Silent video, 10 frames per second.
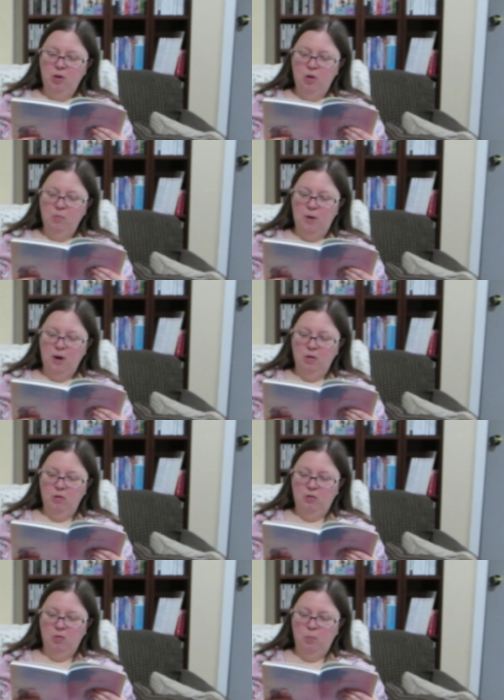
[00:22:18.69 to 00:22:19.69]
new
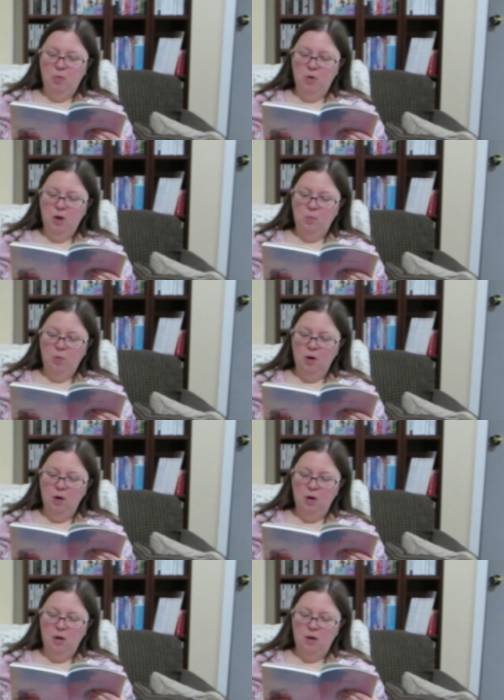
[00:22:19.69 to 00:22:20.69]
record to the point
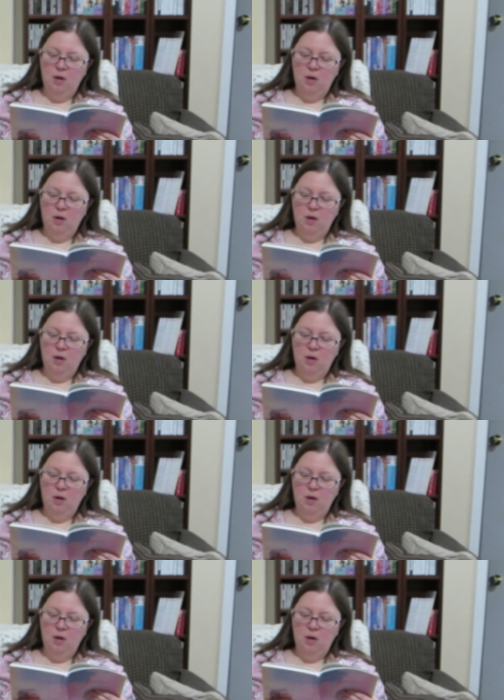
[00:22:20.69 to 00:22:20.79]
where